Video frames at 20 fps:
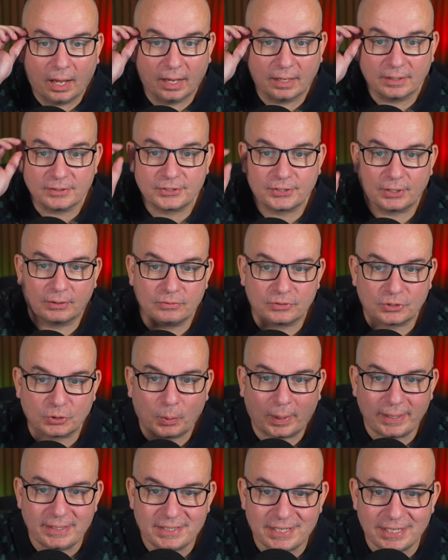So
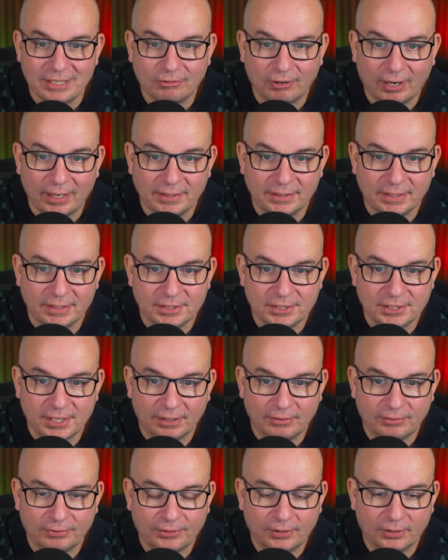20 grand
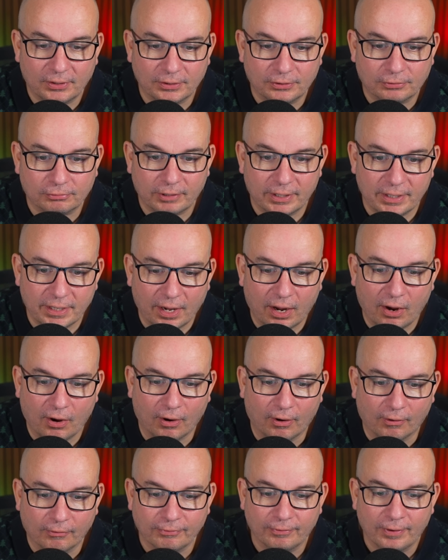instead of
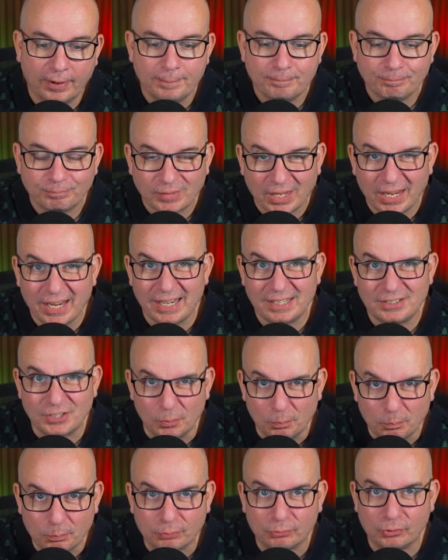33.5. It is a
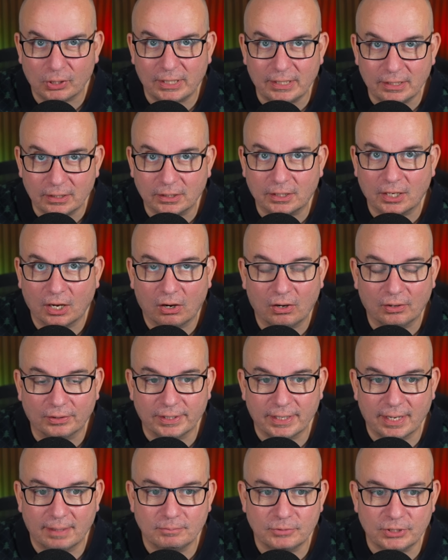brilliant car,
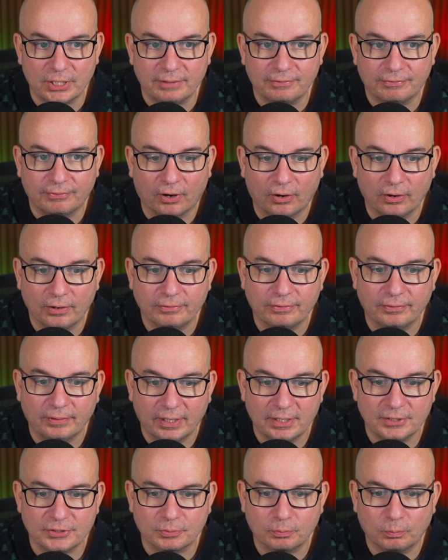the MG5.
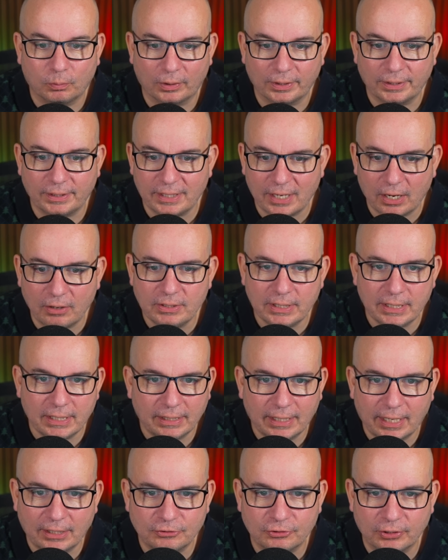It's one of the only
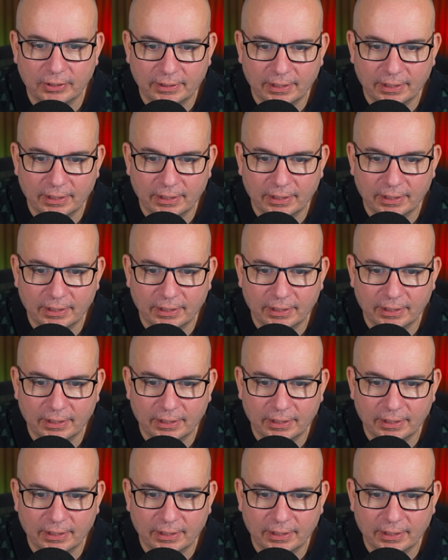electric